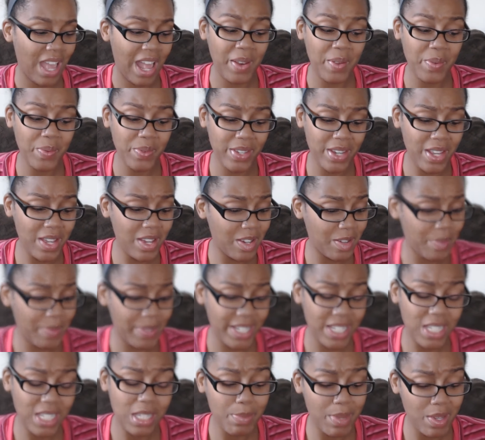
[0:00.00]
I don't know,
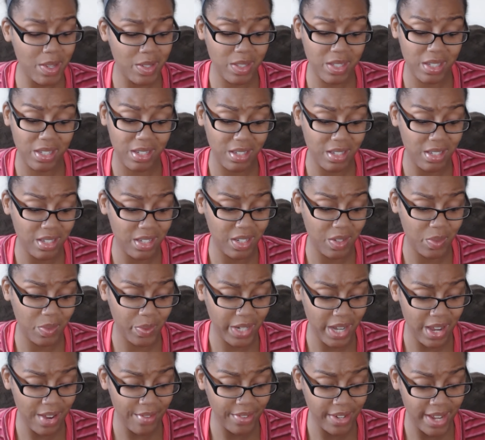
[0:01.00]
but it smells
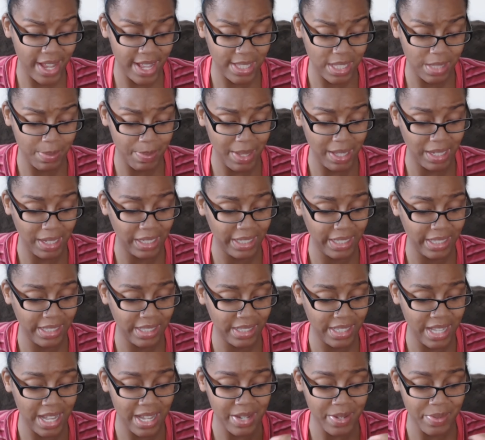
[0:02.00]
good. Whatever that smell
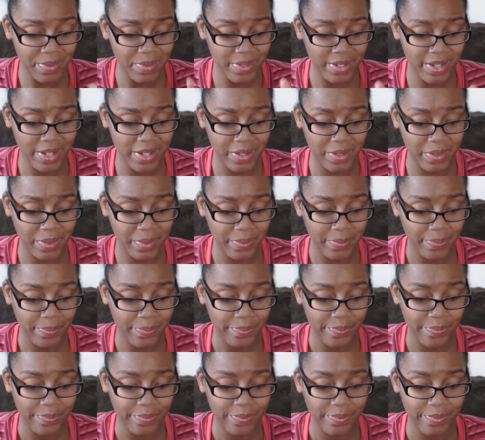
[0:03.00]
is, I don't I know.
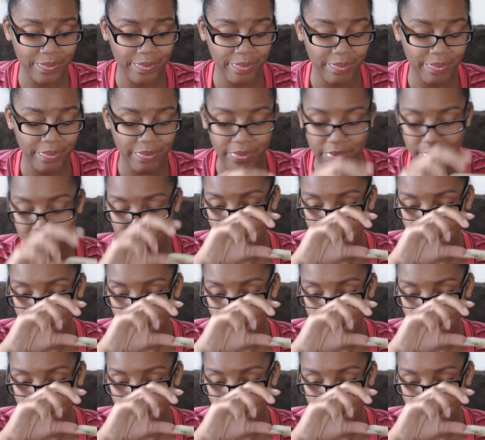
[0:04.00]
That did